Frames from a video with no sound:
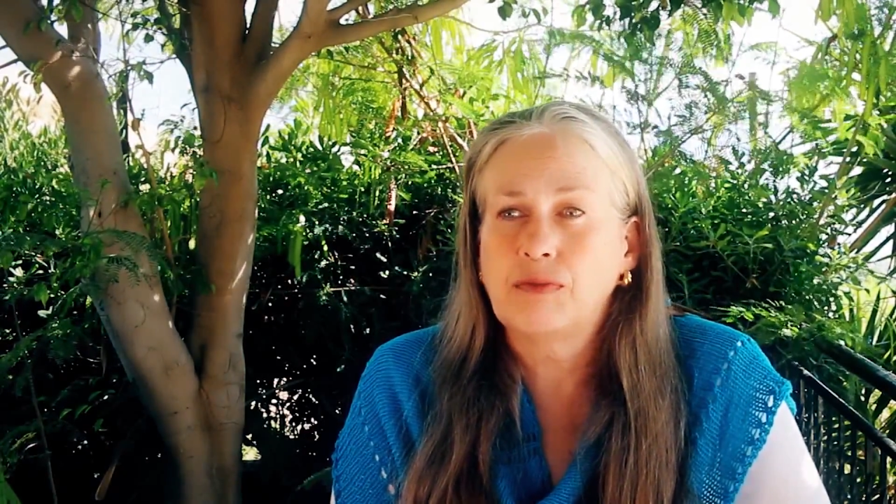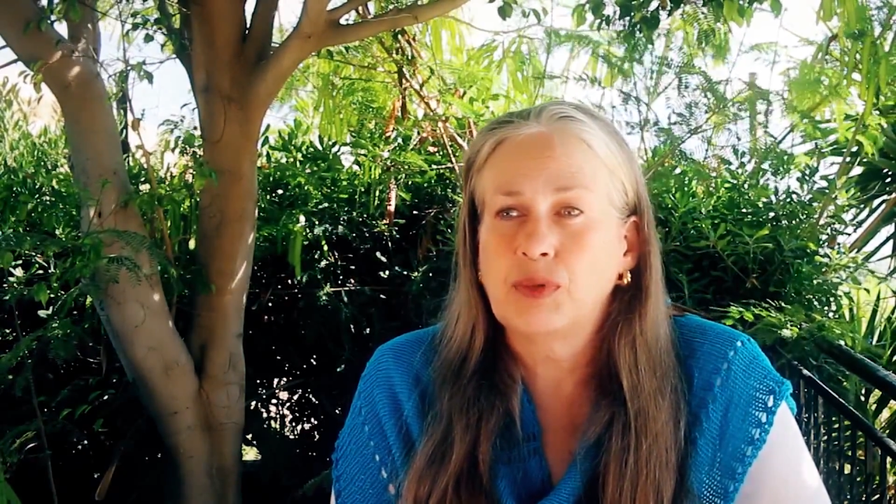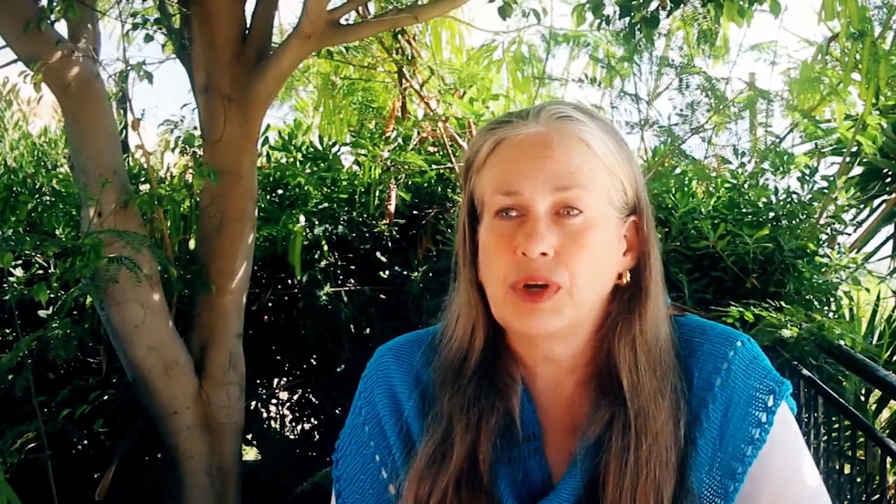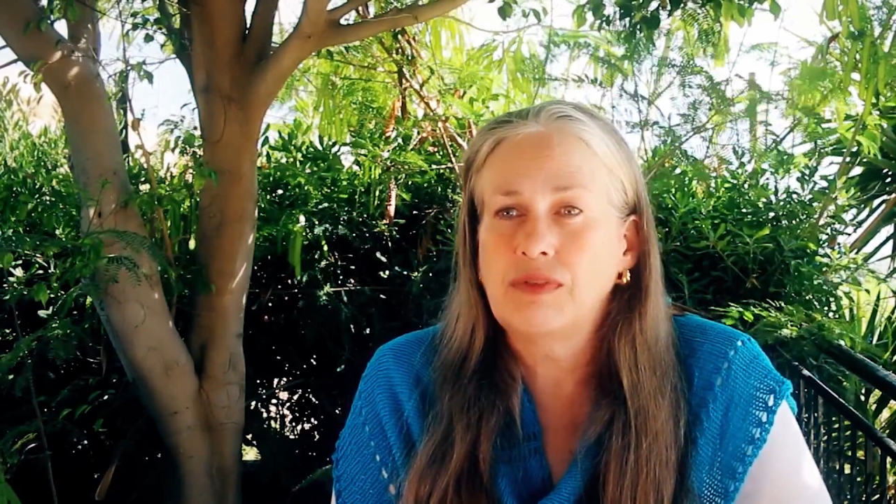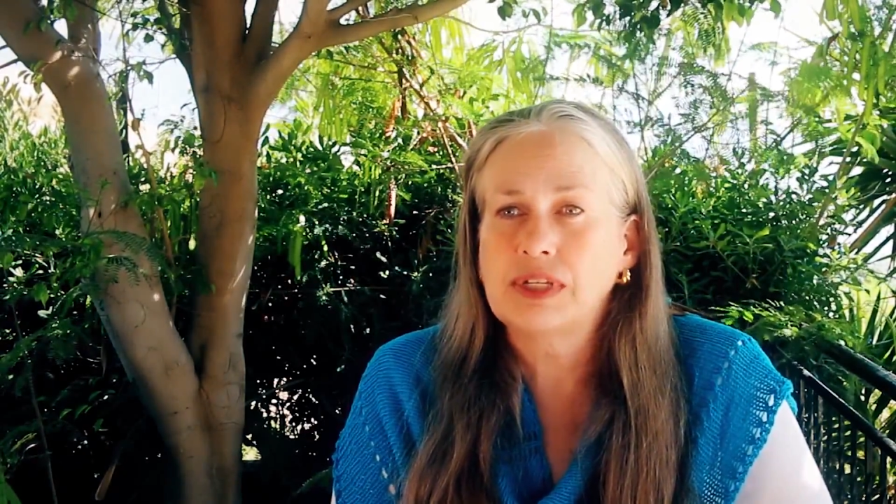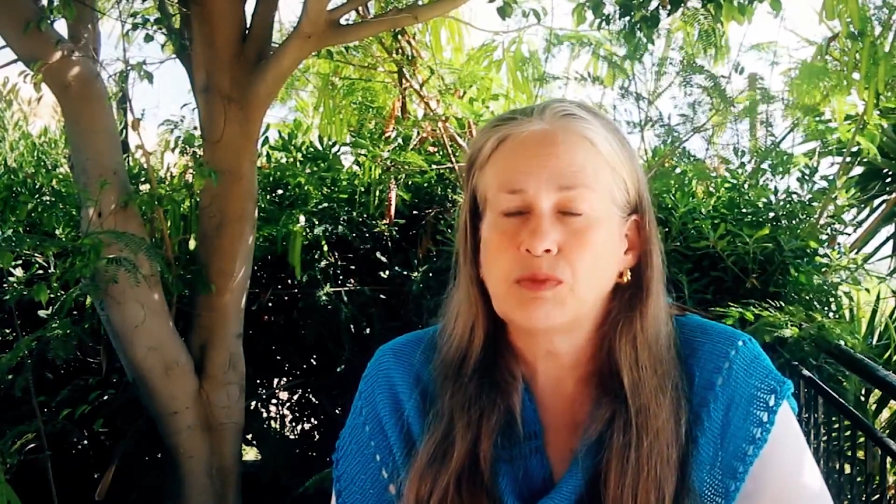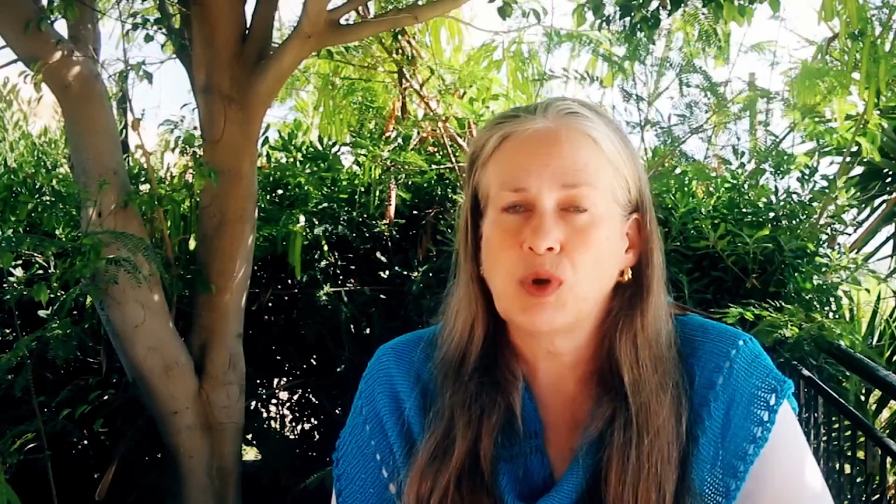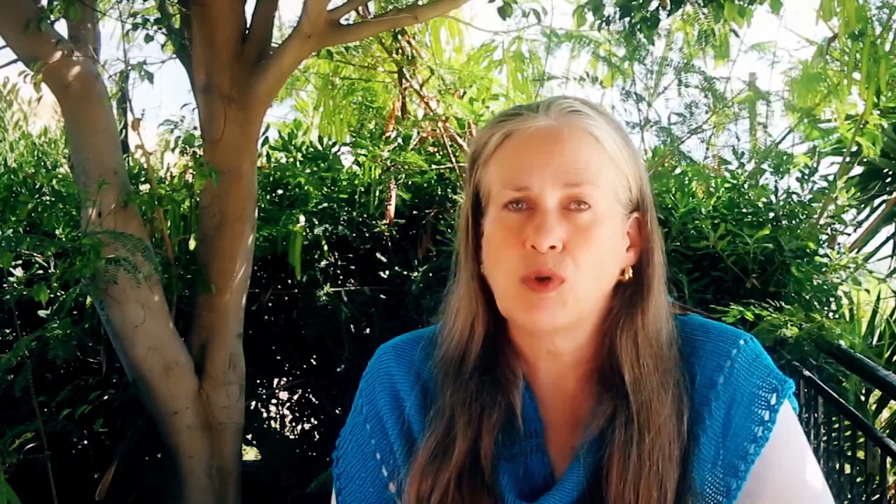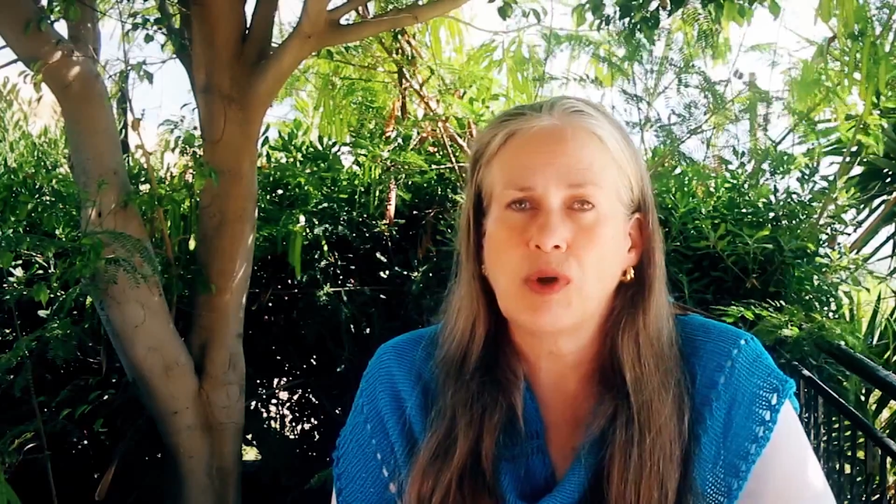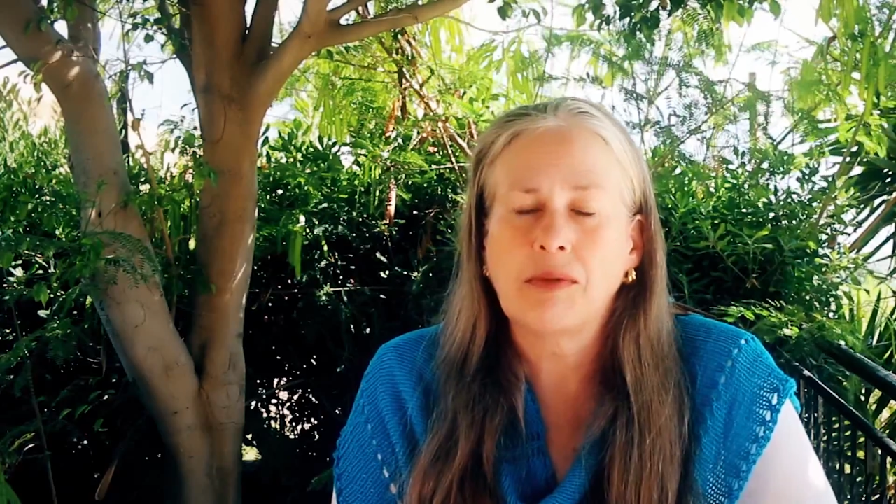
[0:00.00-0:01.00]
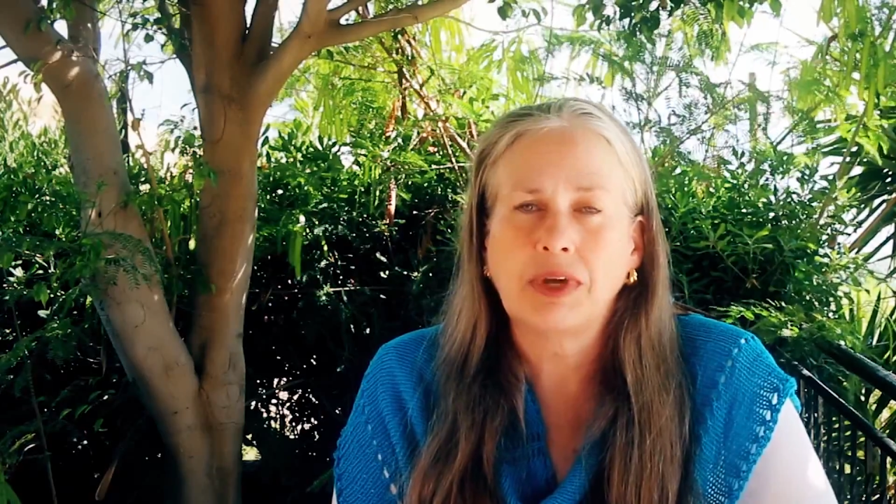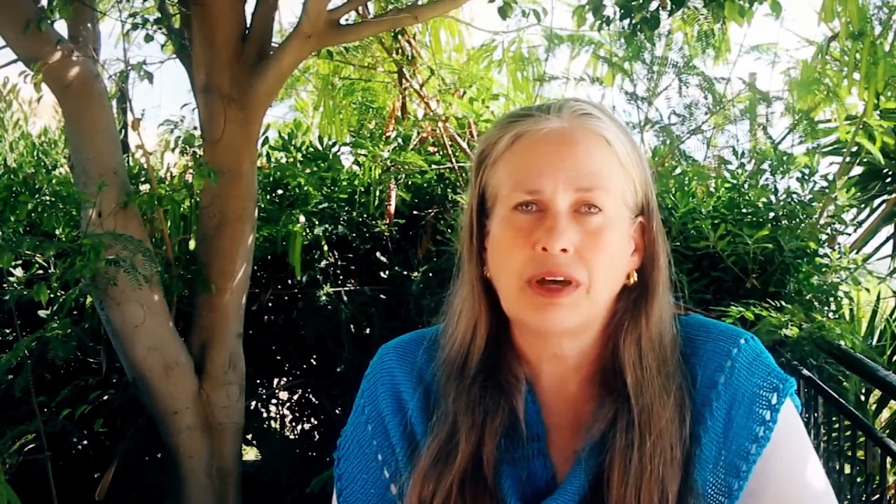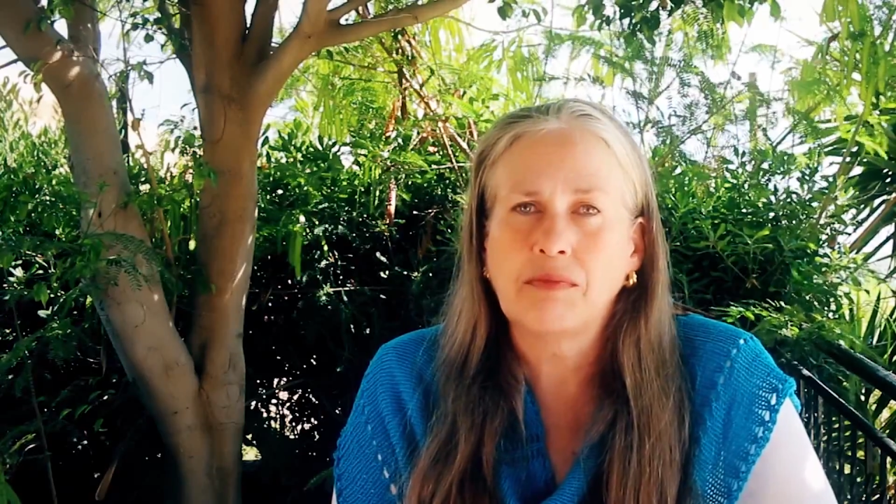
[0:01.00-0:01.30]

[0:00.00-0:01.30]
previous programming